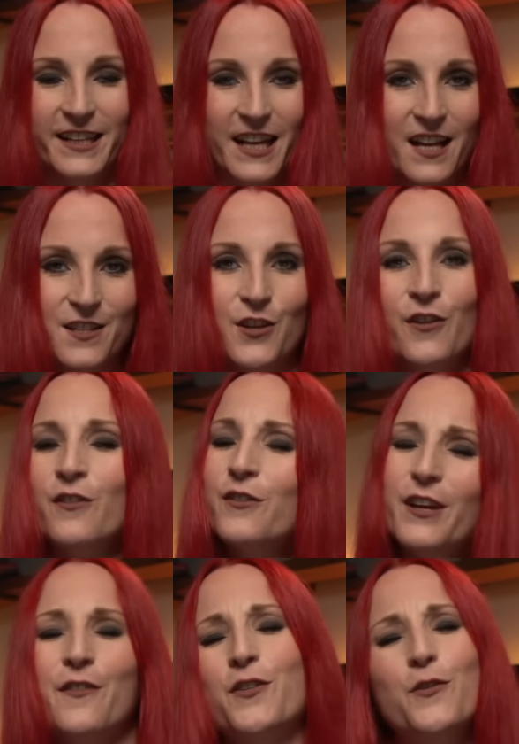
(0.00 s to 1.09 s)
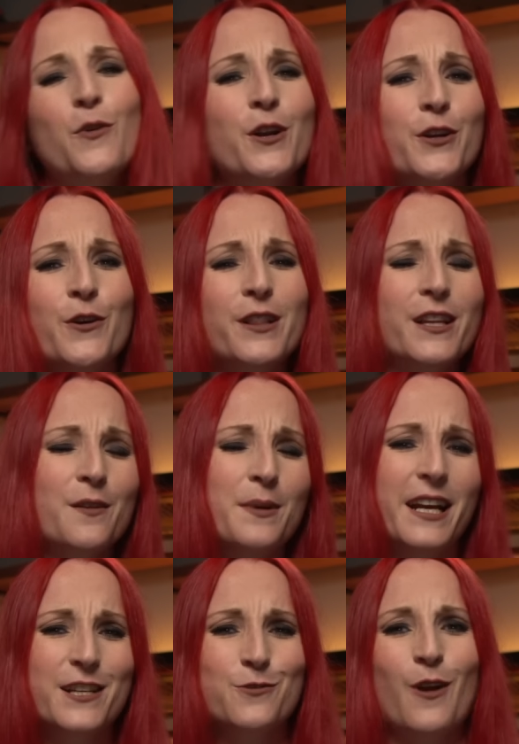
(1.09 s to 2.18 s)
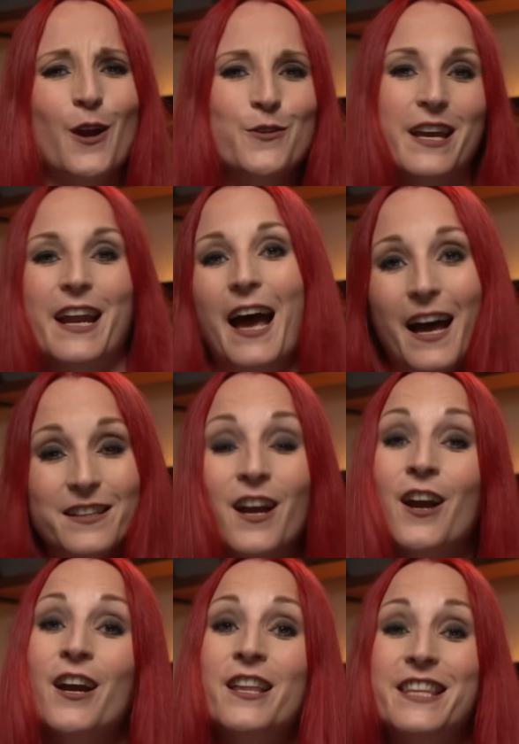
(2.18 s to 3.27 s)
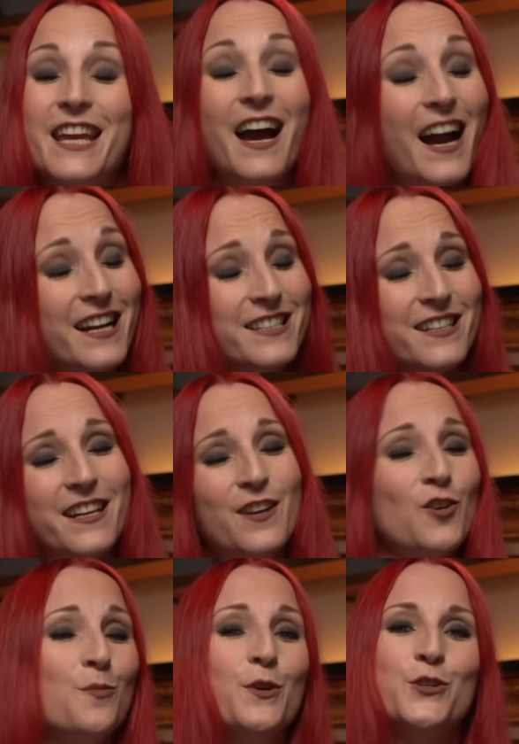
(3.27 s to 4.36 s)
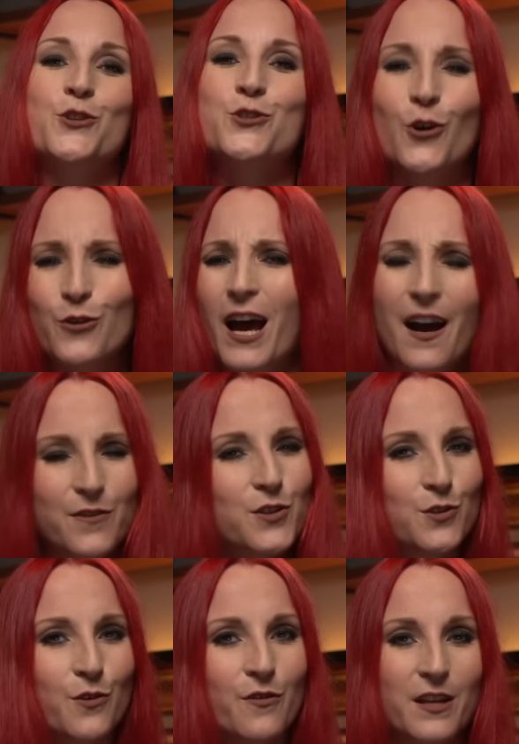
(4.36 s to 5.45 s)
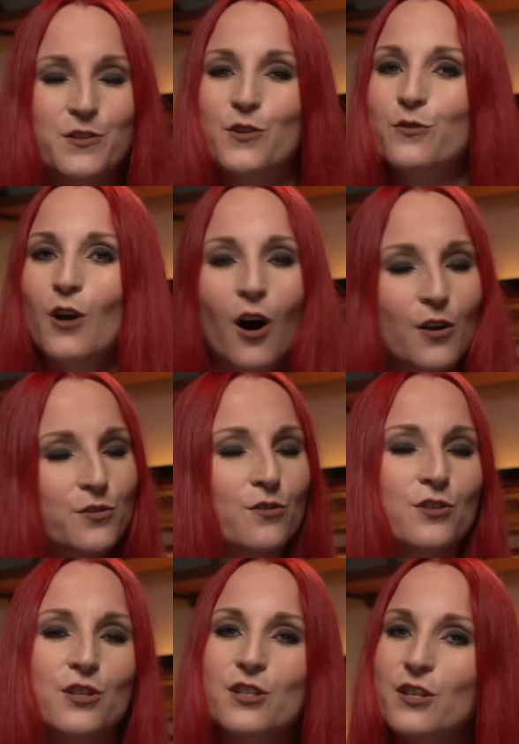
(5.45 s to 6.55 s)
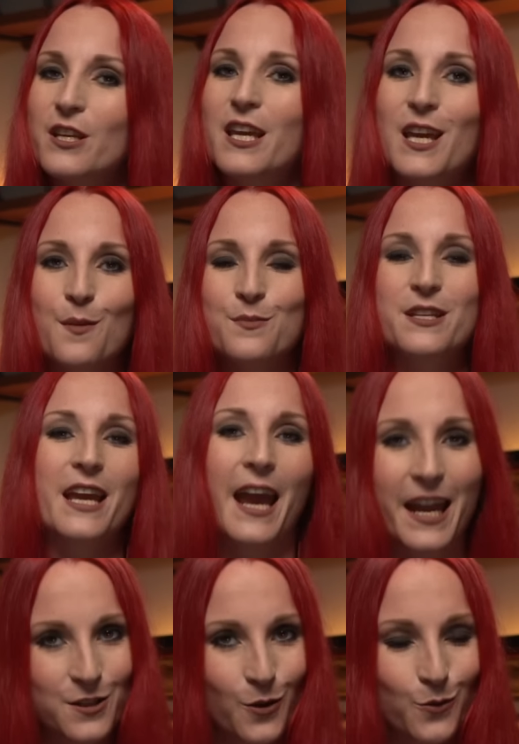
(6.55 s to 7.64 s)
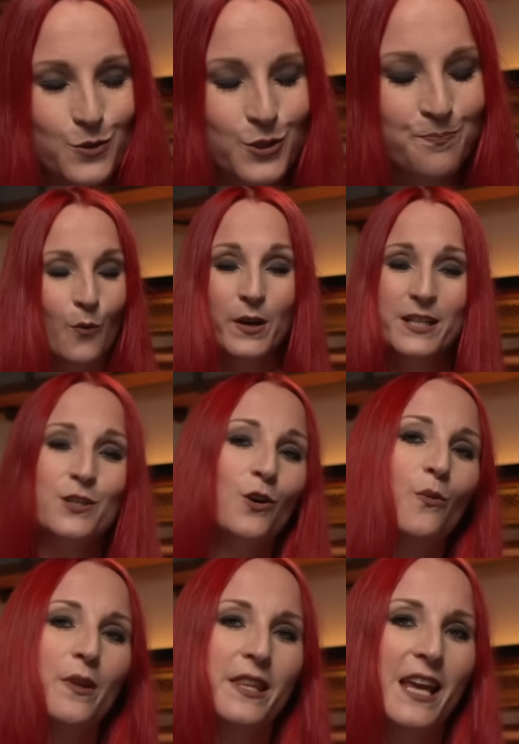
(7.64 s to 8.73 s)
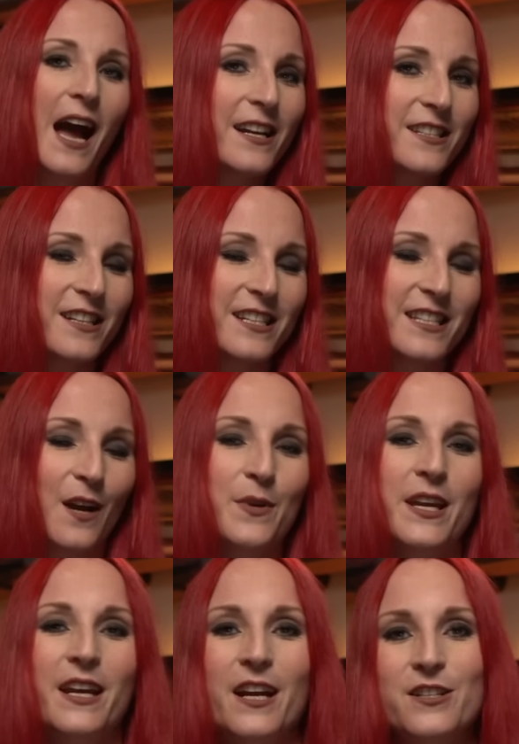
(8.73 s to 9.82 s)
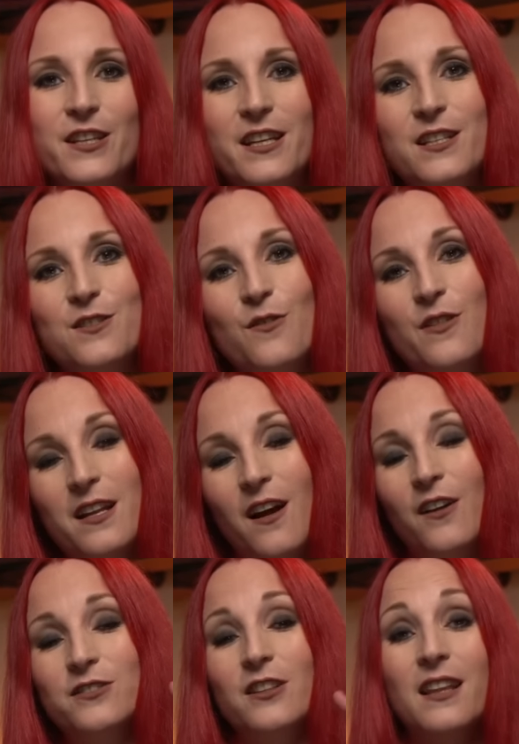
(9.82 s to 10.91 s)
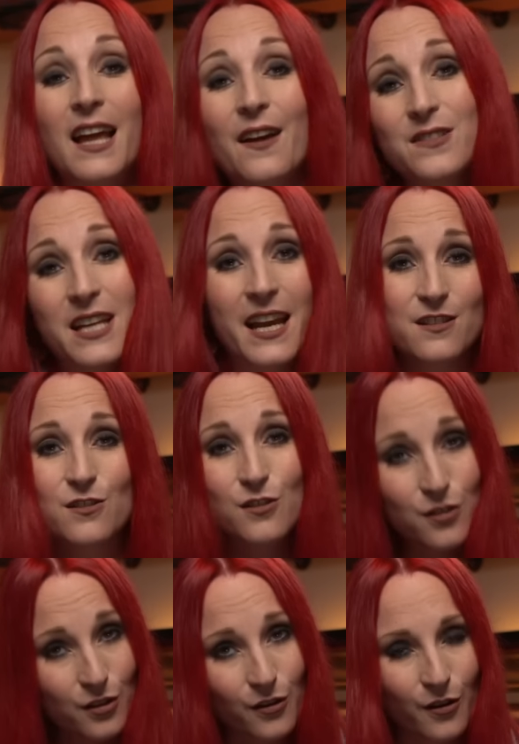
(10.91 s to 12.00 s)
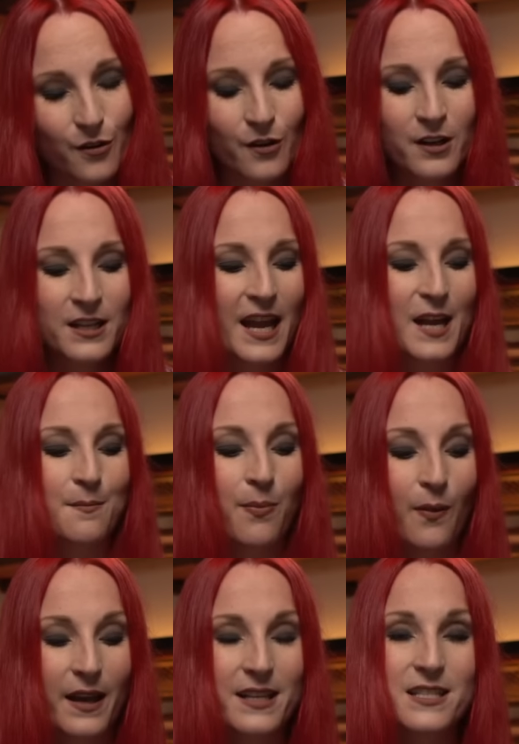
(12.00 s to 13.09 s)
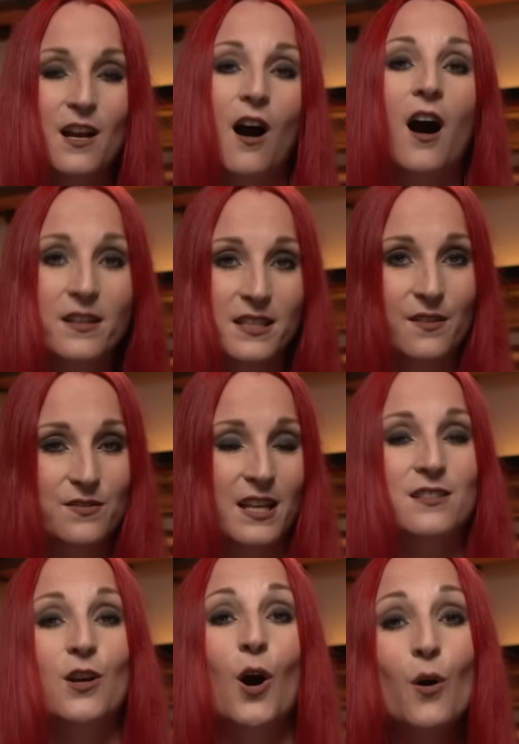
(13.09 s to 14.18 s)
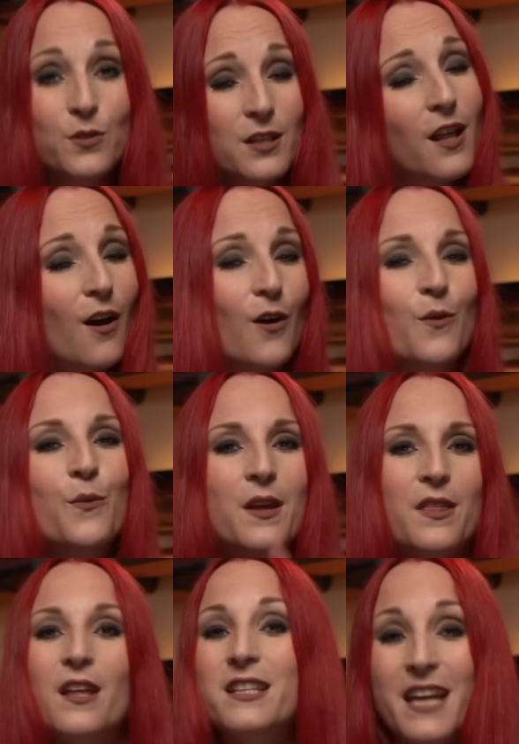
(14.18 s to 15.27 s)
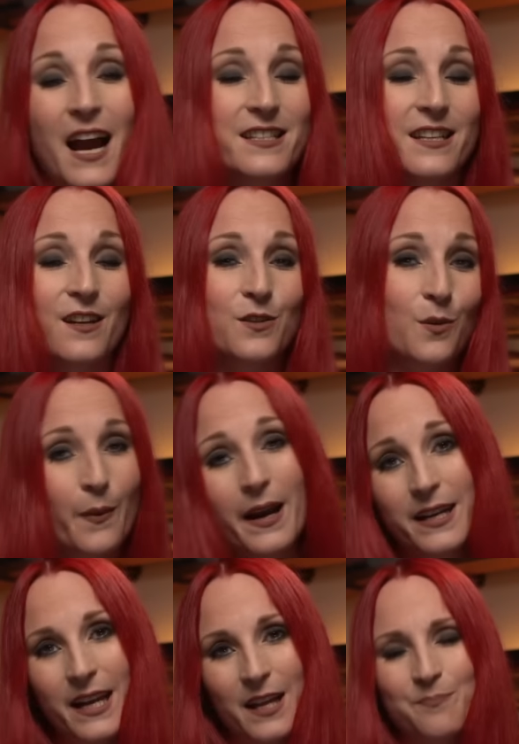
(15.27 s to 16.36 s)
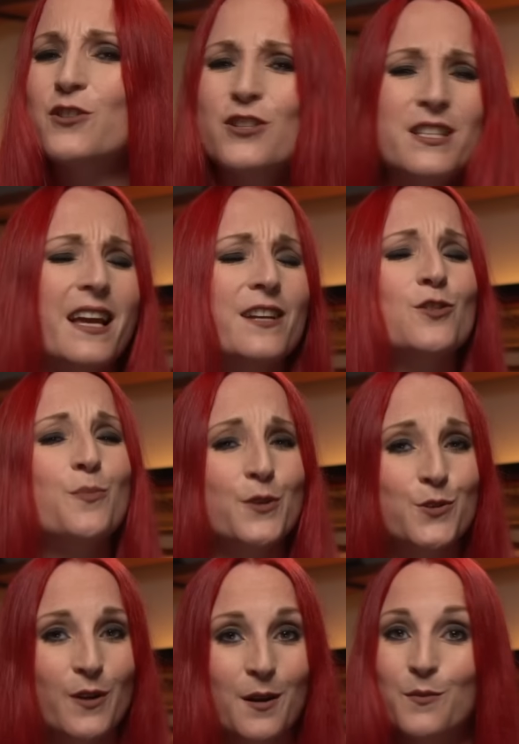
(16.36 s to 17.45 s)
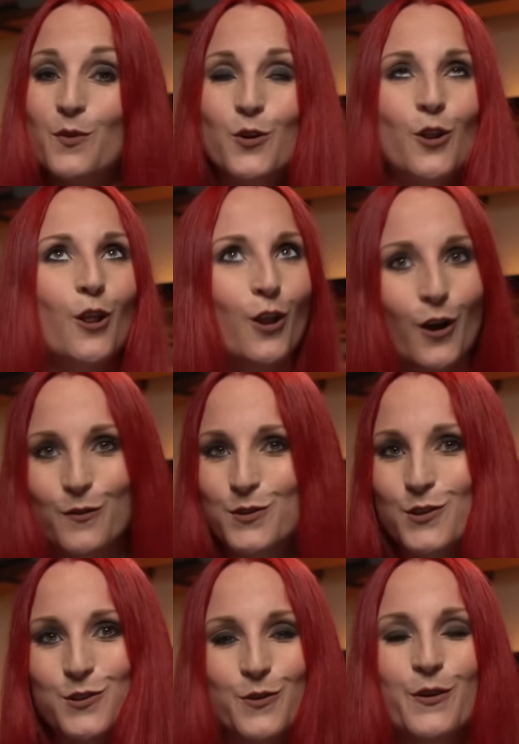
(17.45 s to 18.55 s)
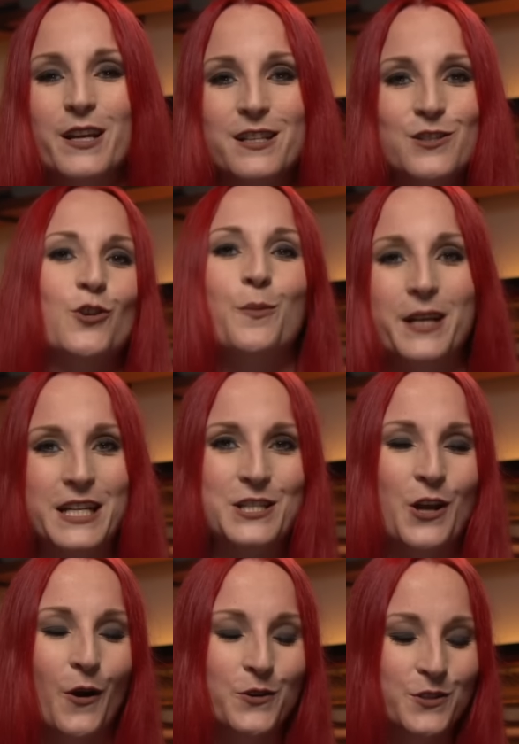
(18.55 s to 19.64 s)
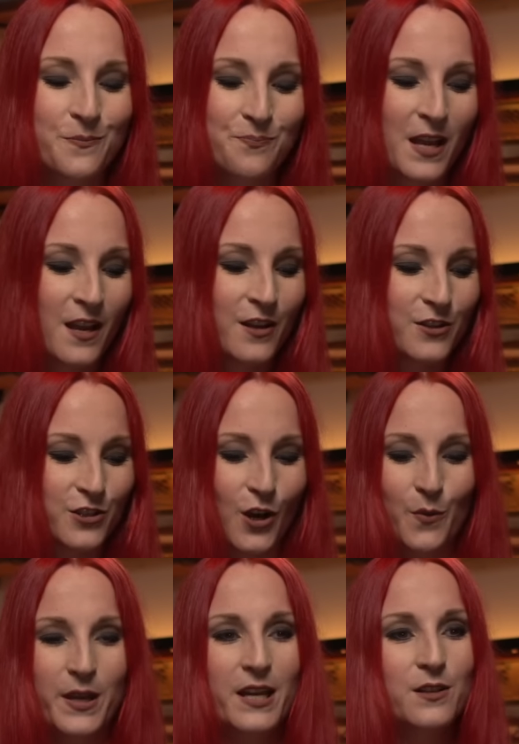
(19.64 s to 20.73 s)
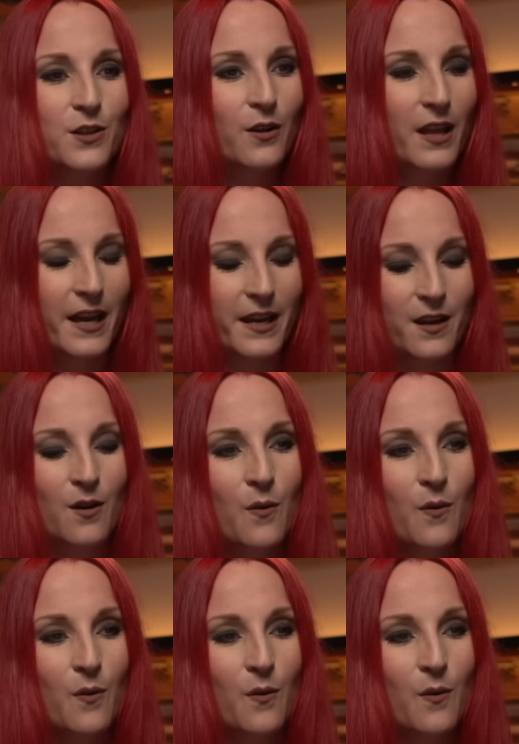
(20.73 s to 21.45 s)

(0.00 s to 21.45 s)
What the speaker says: that. So if you want to go a little bit extra, you can add the accent here, but you don't have to do that. You could also just keep the 8 notes. What is cool with the accent is that we can actually do that on the left hand too and play the octaves that goes along with the accent on the right hand, just like Supertramp love to do in so many songs. So we can go like